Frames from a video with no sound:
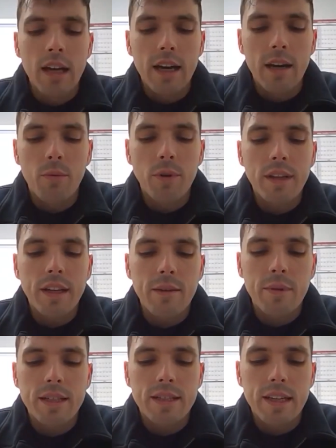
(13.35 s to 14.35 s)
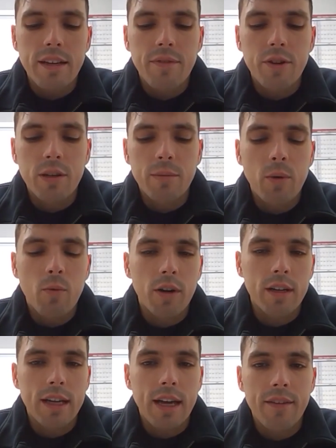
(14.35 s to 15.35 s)
Uh, one thing we see if you're going to be
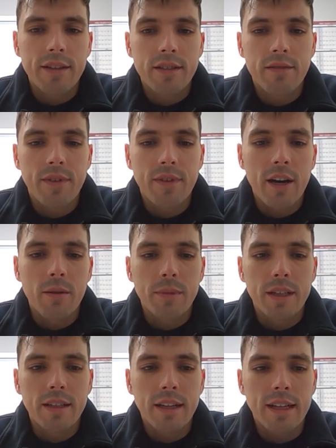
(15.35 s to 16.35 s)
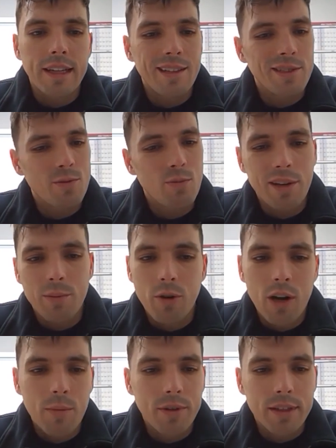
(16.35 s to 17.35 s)
working out in this environment, again, just wear the
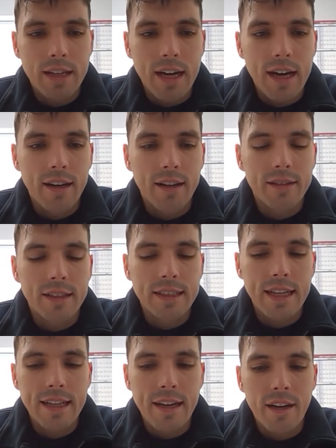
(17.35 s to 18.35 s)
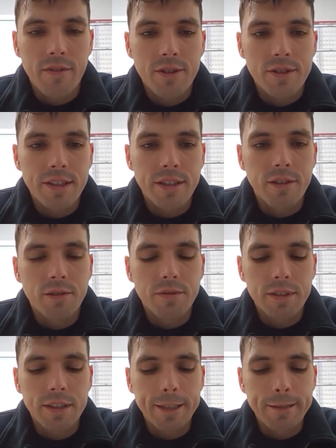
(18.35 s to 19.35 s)
proper attire and take care of yourself.
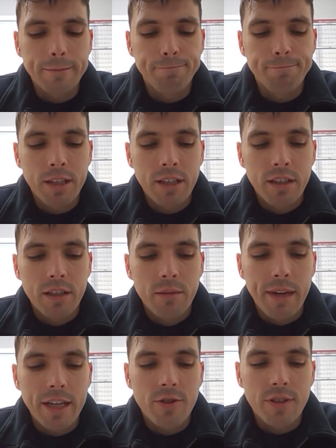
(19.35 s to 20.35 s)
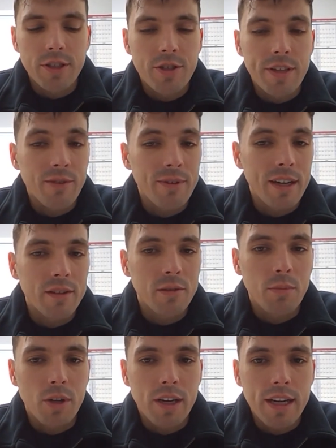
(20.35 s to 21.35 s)
Um, make sure that you take regular
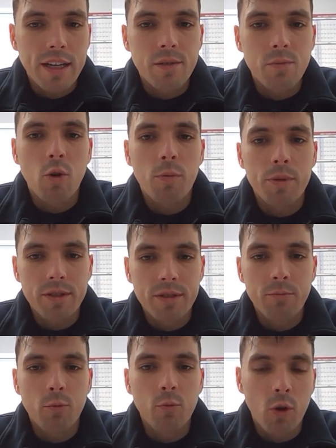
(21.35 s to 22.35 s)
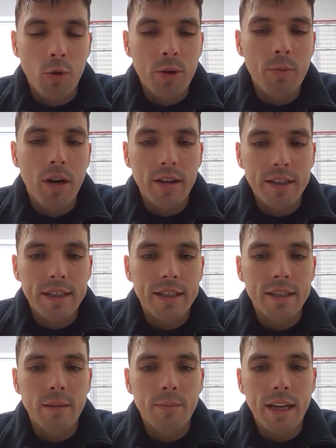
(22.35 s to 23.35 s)
breaks and warm your warm your body up.